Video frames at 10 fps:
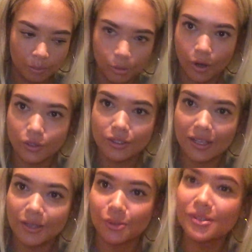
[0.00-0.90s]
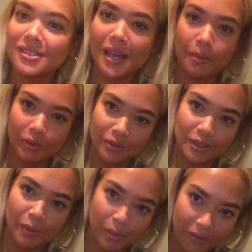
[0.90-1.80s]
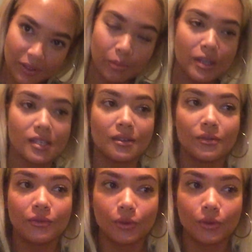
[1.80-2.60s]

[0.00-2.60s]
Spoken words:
process or step to my birthday present